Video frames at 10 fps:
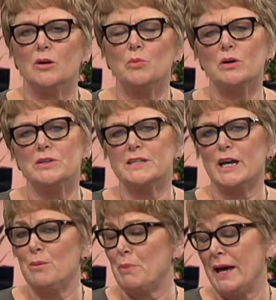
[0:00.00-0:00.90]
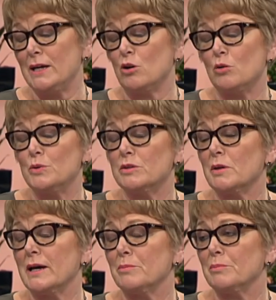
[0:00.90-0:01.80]
Well, there's a campaign on with
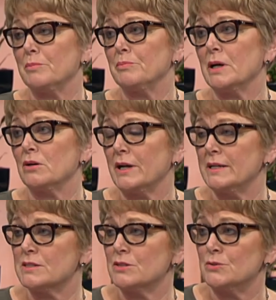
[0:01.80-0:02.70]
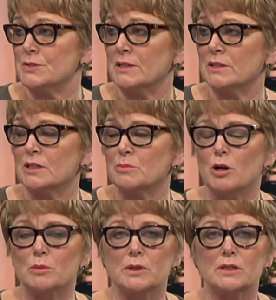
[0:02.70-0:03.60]
um, Bowel Cancer New Zealand at the
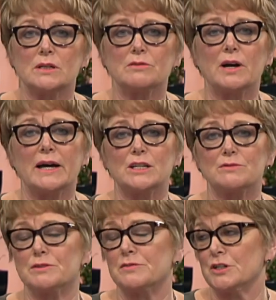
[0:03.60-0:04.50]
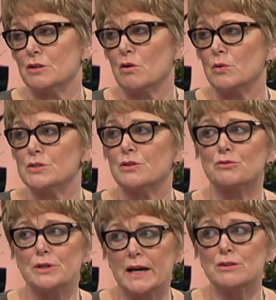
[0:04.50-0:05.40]
moment for under 50 year olds, and
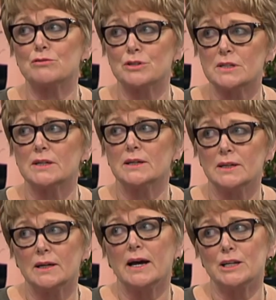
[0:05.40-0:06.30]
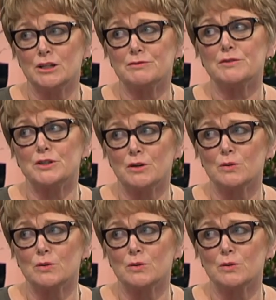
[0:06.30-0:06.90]
300 under 50 year